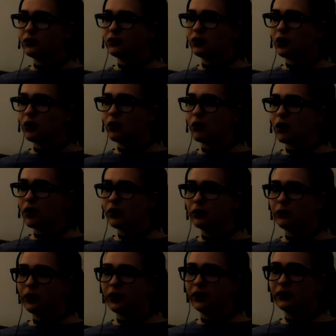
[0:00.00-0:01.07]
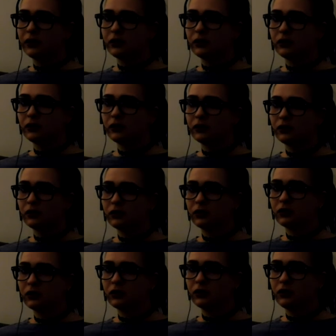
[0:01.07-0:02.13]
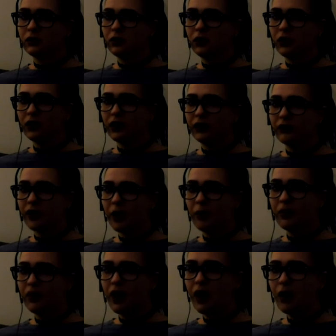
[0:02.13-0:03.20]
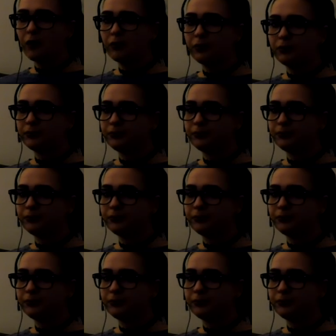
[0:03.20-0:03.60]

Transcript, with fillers: to show. Otherwise, gotta wrap it up.